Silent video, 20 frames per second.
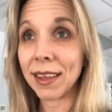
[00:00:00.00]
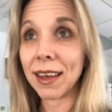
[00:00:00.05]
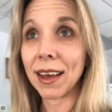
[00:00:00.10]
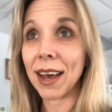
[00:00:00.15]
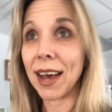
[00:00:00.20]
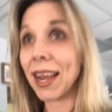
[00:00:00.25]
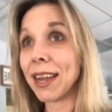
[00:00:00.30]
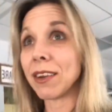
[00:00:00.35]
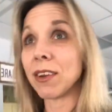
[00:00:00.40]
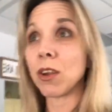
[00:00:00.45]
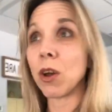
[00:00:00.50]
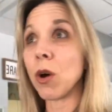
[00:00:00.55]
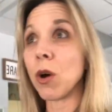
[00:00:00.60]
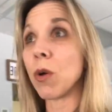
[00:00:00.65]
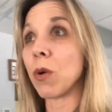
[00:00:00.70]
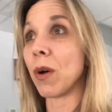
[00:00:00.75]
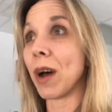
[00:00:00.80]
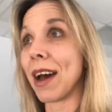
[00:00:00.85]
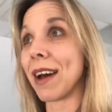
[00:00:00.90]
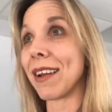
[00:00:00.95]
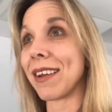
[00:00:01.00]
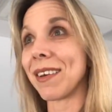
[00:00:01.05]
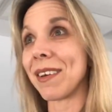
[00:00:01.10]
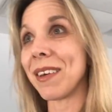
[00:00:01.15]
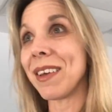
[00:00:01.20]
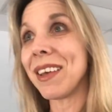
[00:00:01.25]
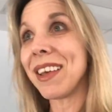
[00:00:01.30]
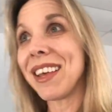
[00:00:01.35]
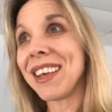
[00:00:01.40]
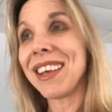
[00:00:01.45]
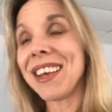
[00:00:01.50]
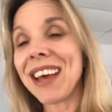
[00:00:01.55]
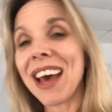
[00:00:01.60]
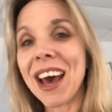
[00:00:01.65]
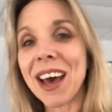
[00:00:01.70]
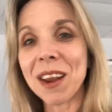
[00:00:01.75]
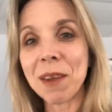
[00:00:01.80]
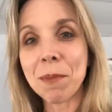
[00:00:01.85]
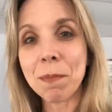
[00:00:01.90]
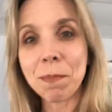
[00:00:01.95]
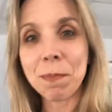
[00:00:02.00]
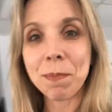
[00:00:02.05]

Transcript: I know how to